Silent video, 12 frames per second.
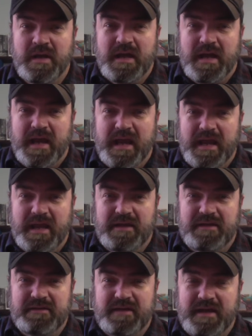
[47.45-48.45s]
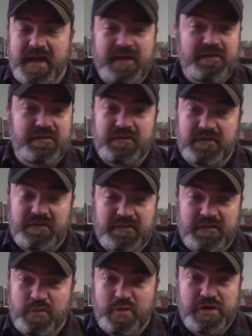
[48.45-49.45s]
And yeah, just
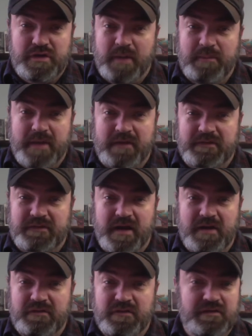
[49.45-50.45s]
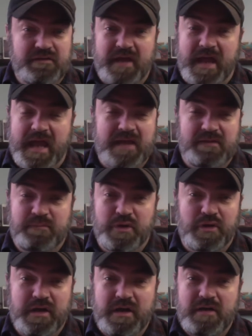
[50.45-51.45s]
when you come downstairs, you can say, "Hey, is Bill
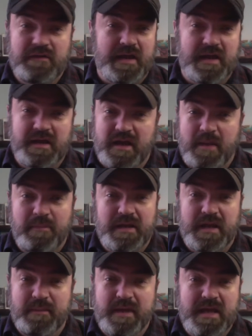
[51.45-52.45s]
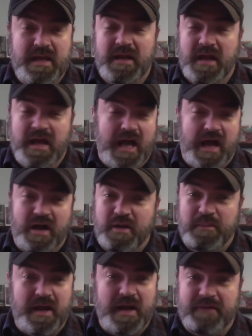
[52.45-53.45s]
here?" And they can come and get me, and I'll come
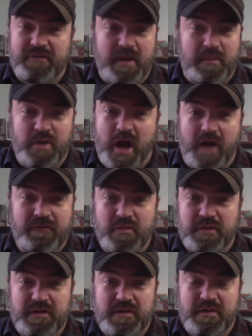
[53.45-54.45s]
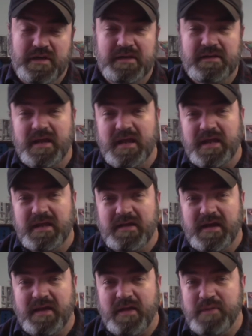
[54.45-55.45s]
down and have a cup of coffee with you, and
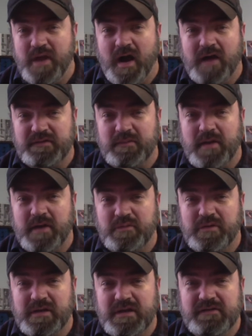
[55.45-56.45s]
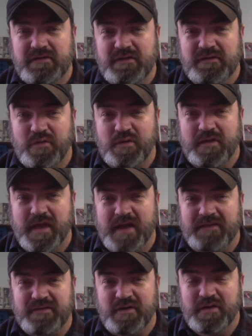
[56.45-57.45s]
that would be awesome. I'd really enjoy that. So